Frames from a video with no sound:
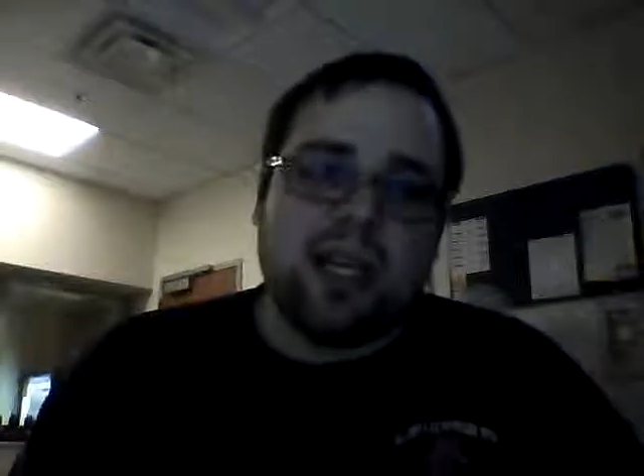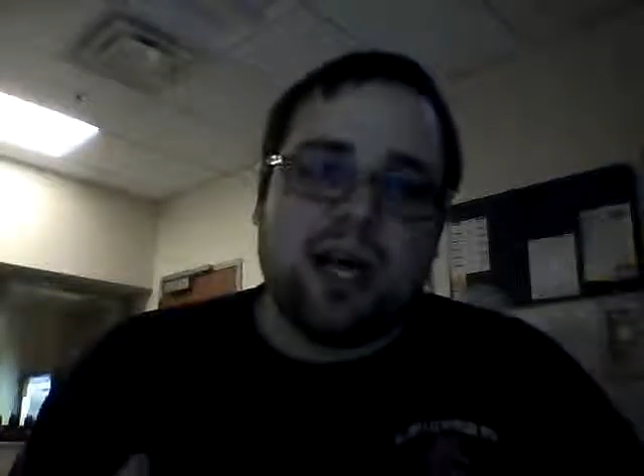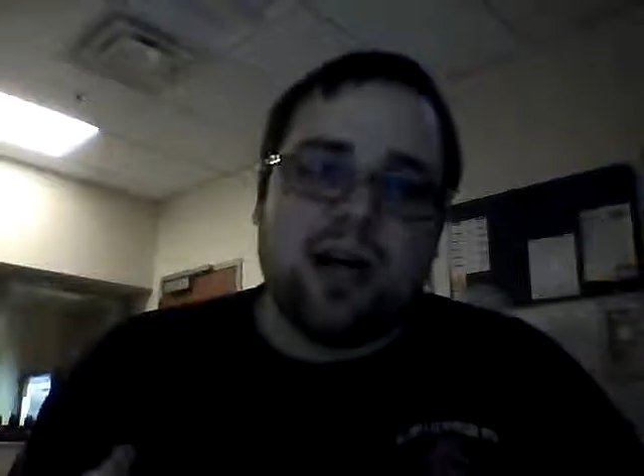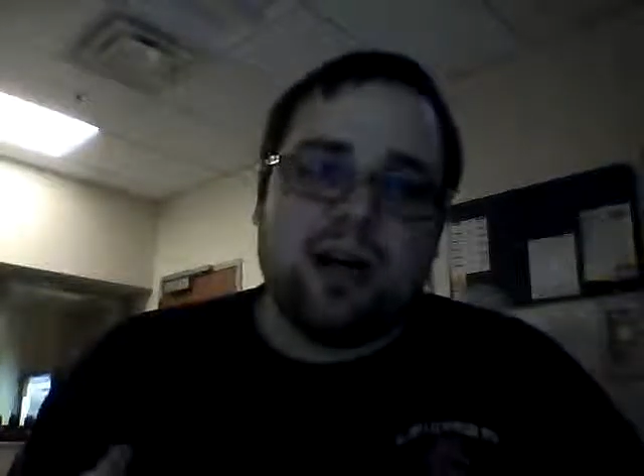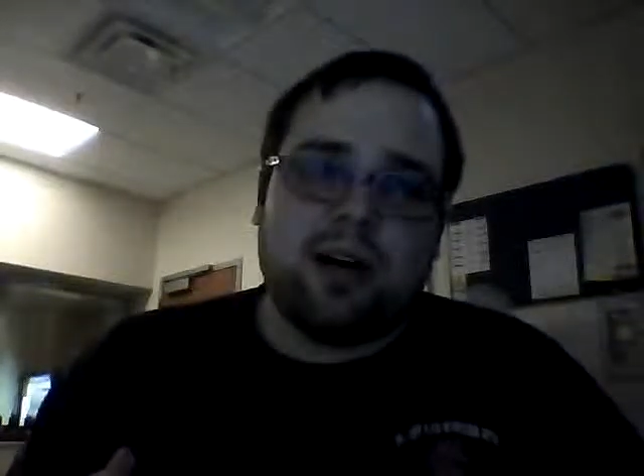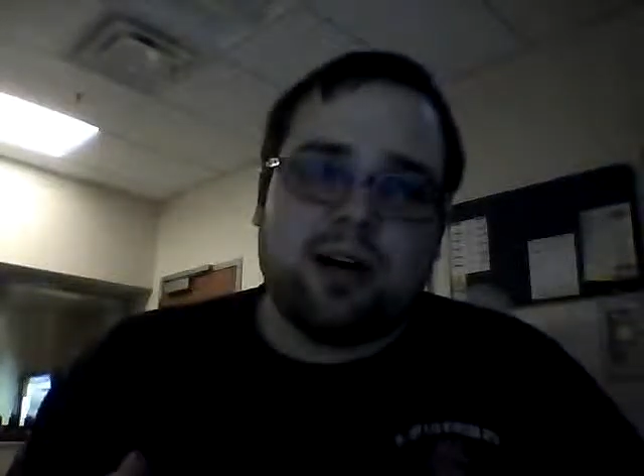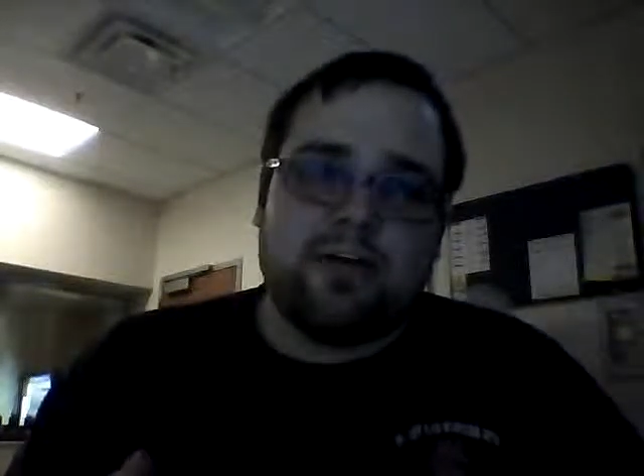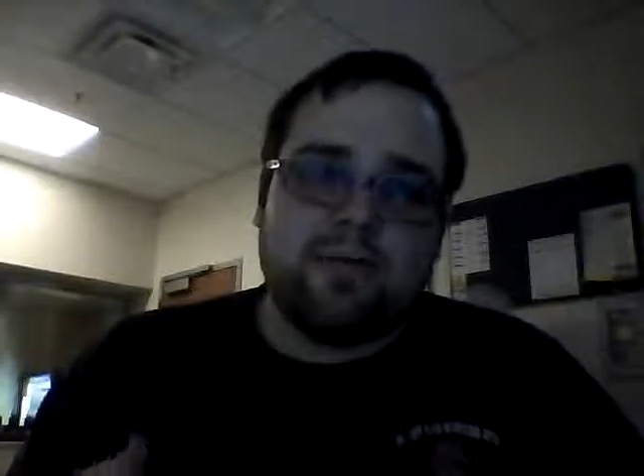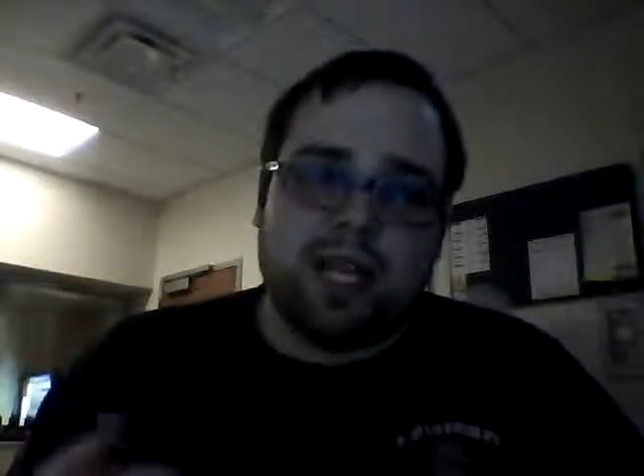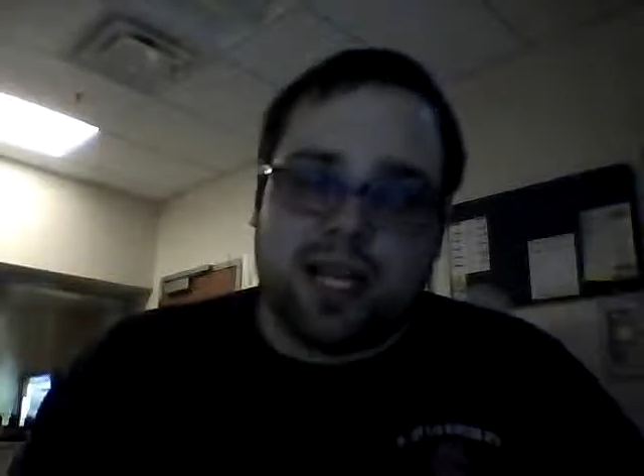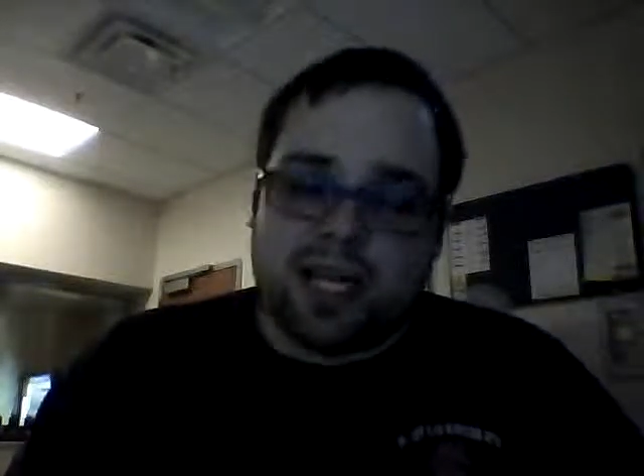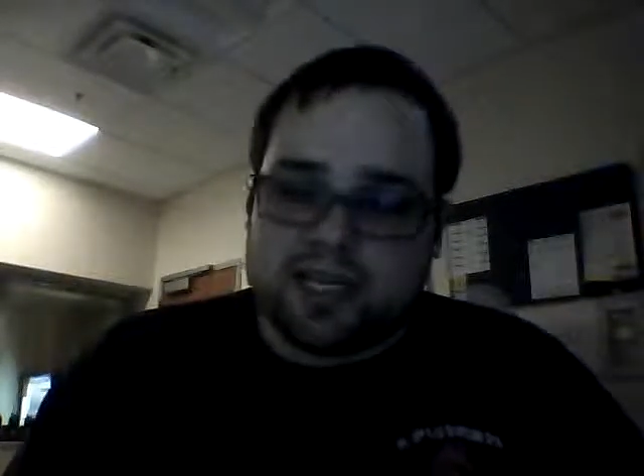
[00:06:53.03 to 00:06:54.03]

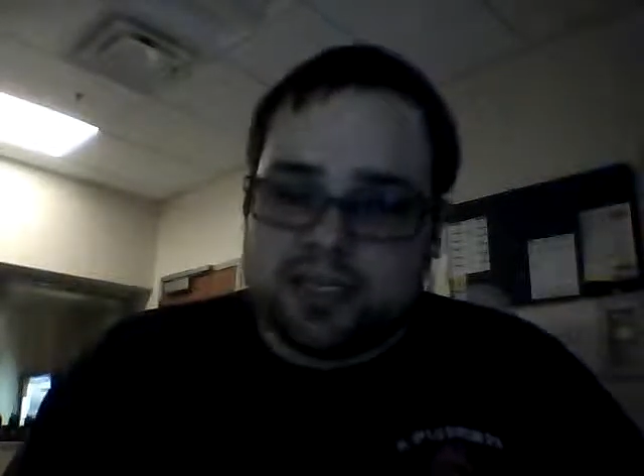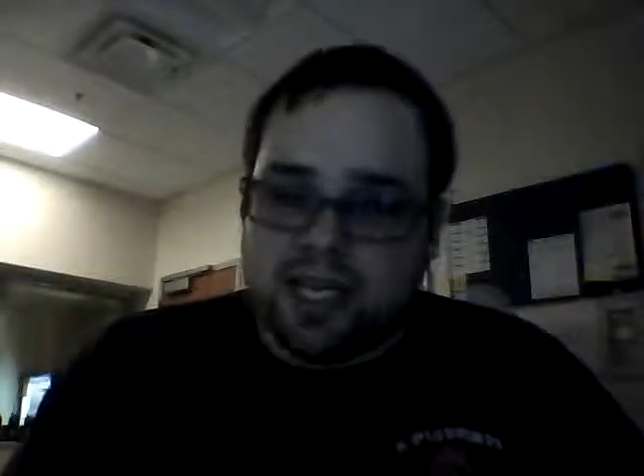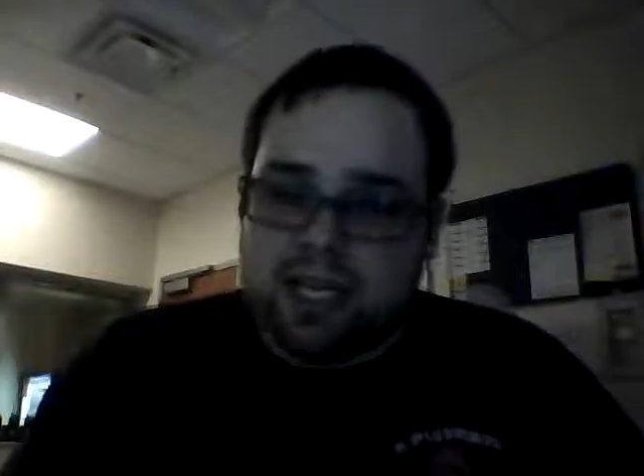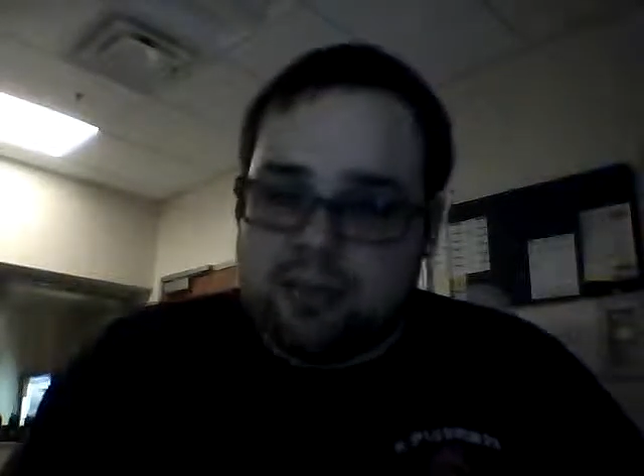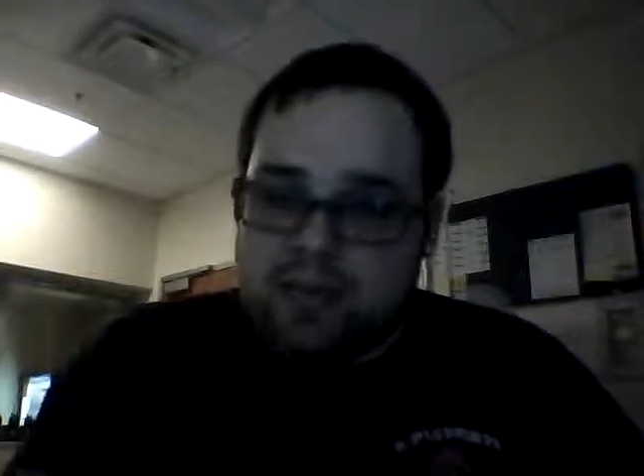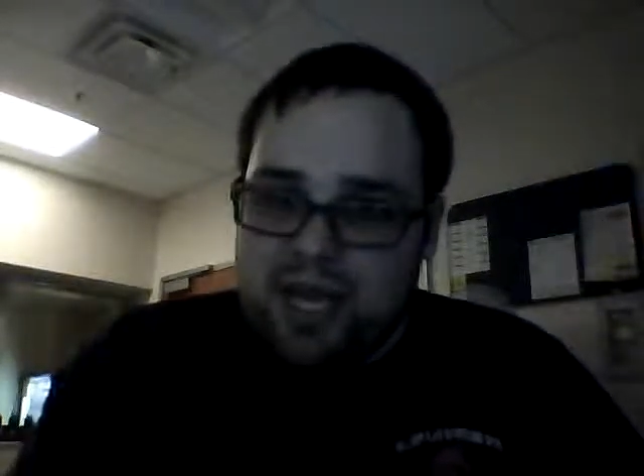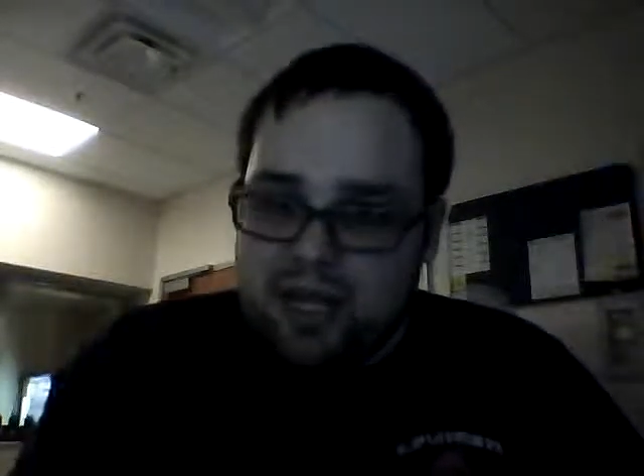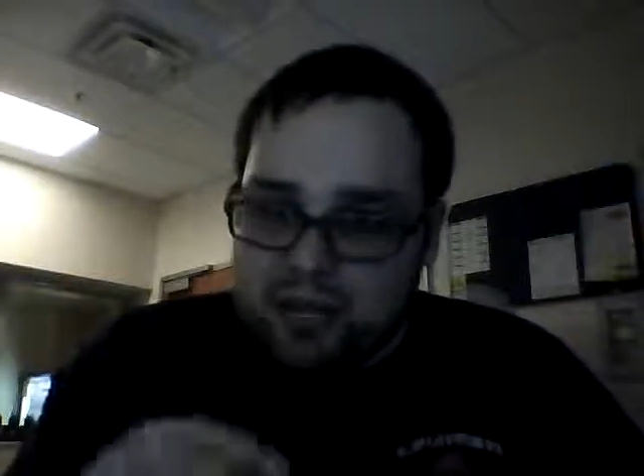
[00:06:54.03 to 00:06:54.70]
like I said, it may